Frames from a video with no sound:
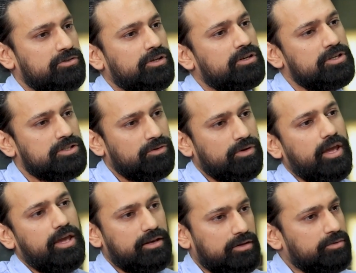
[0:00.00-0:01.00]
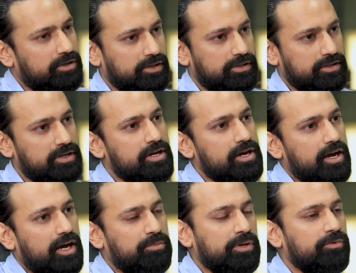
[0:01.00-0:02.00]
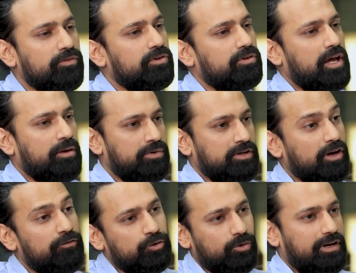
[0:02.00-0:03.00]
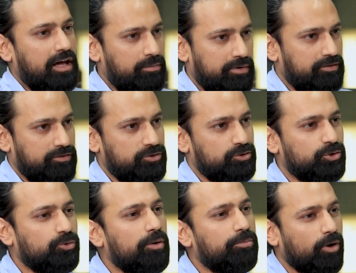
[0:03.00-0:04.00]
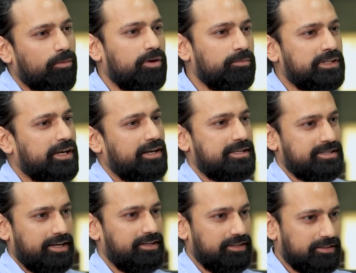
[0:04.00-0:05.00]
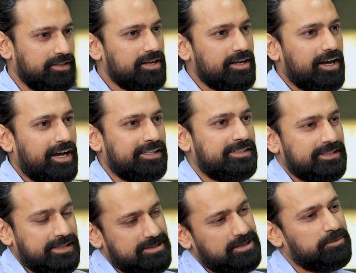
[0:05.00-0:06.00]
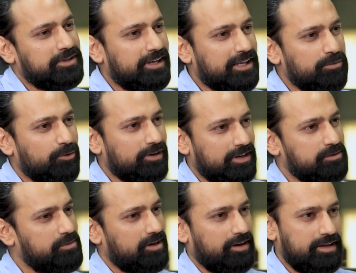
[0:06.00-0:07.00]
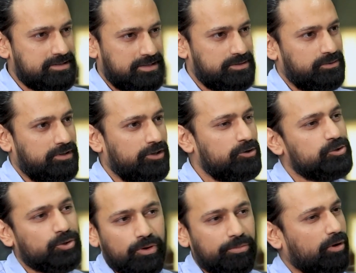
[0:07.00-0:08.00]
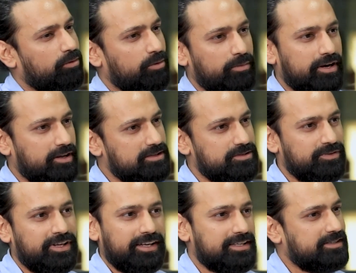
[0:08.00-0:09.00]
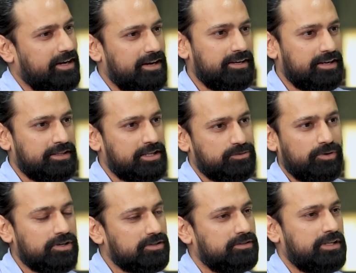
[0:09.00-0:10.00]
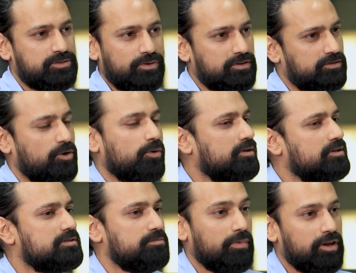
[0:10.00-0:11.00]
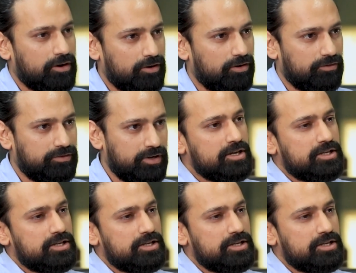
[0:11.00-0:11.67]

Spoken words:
You can reach out to anybody and people will love to collaborate with you. You throw a problem, they get excited. And that's something I keep on telling my clients as well. You throw a problem at us, we get excited, and that's what Sokrati is made of.